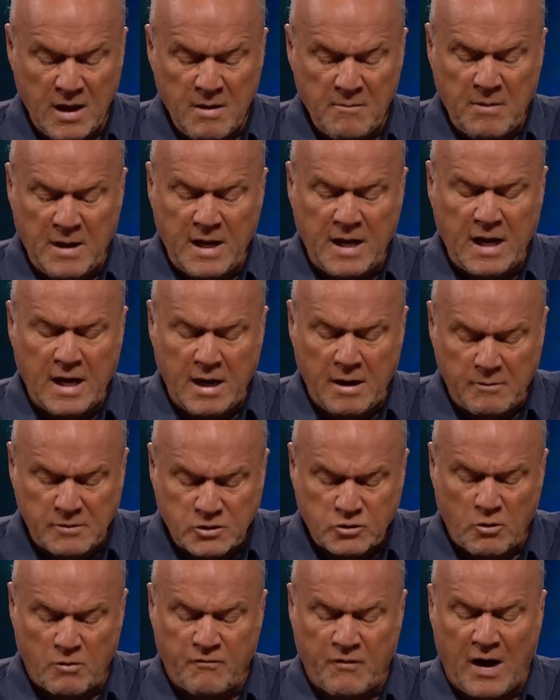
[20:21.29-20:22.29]
meaning he
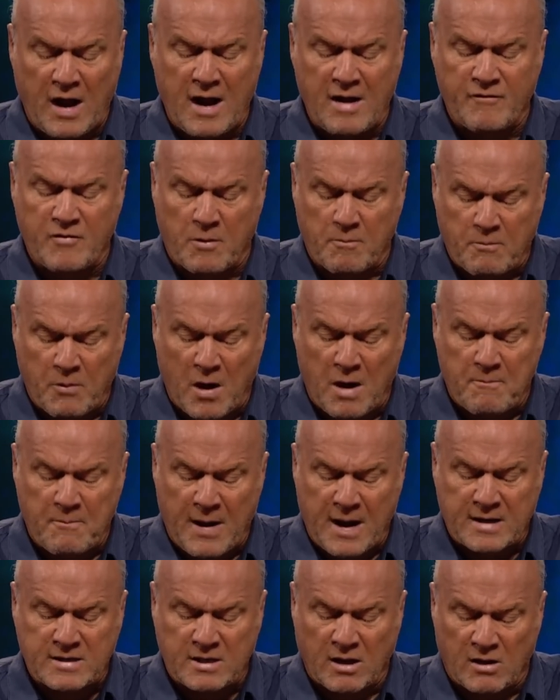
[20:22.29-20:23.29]
was revived and brought
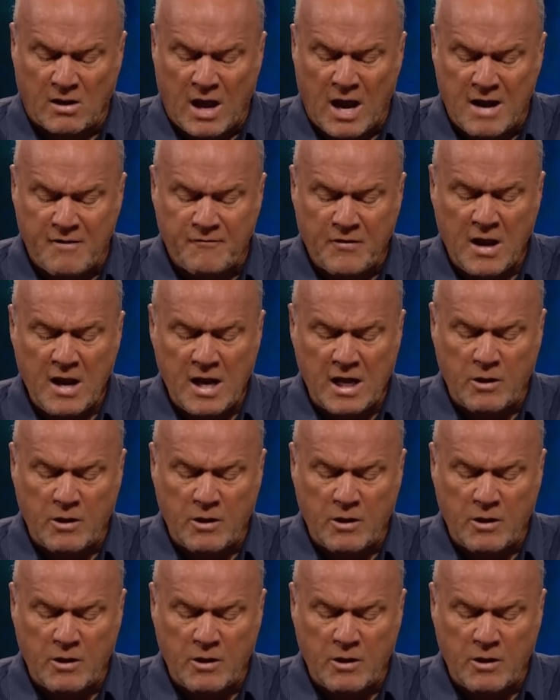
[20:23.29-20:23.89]
back to life